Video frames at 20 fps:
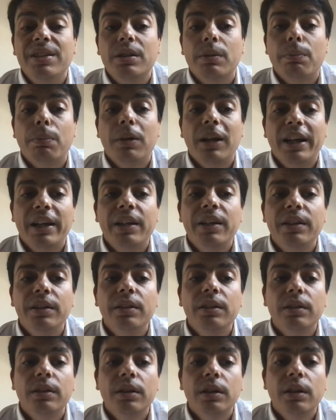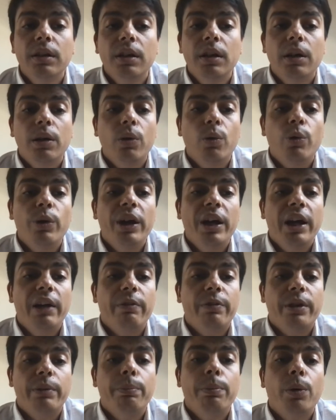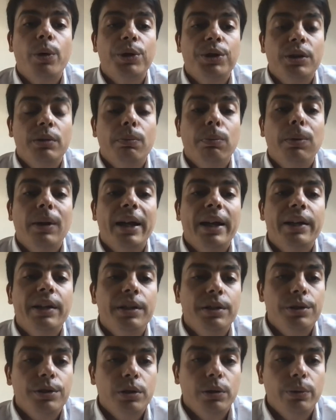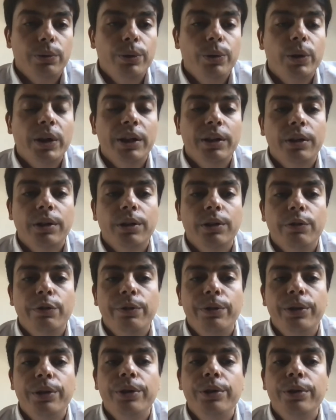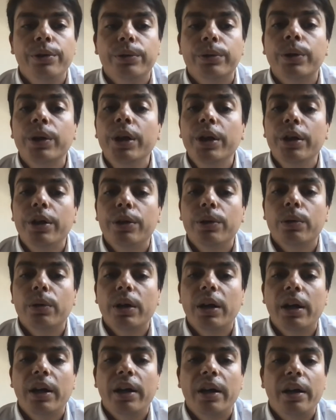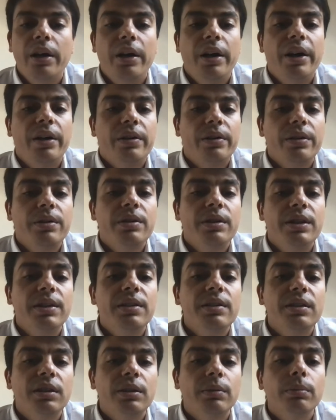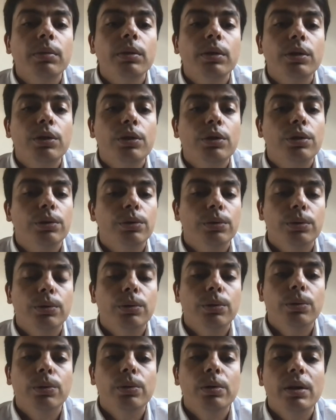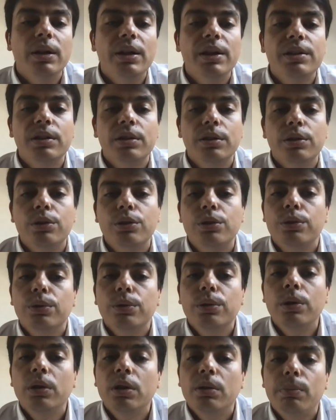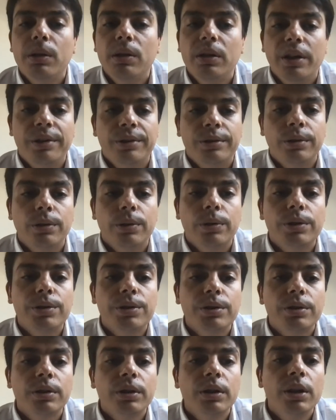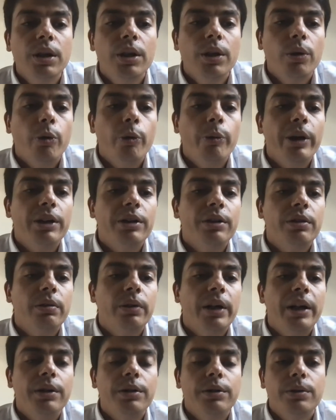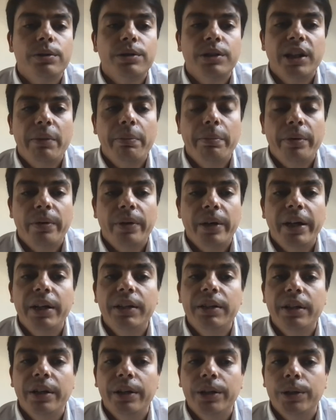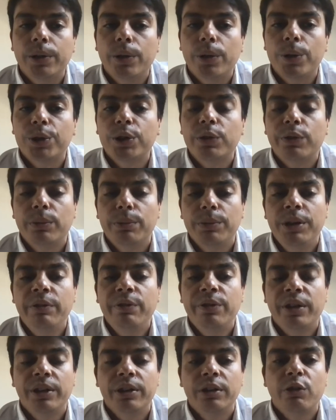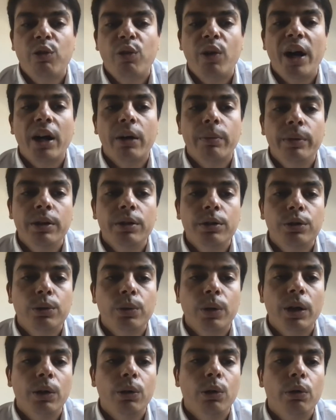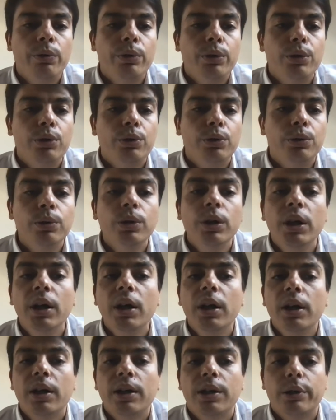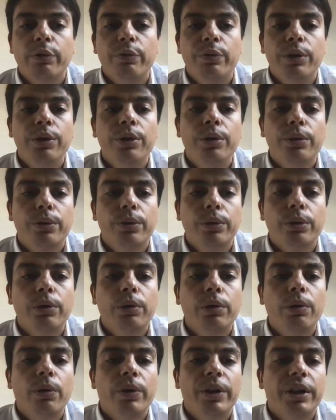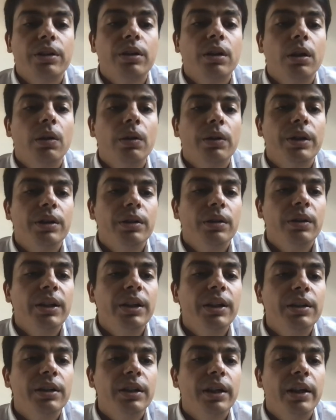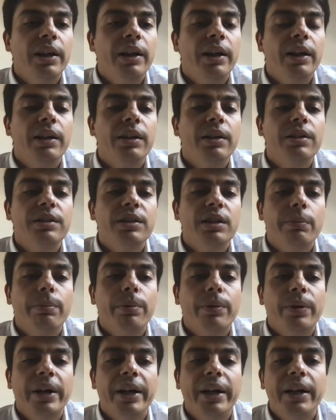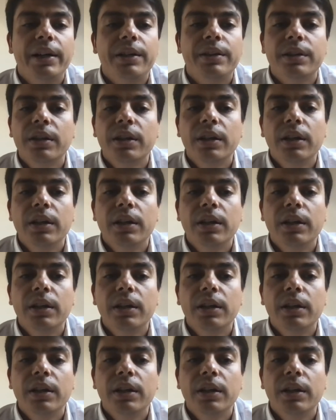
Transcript: is a plugin. We have reporting plugin, so you can configure your error system to listen to global errors. We are trying to separate errors from different fragments to allow you to configure correct login on it and separate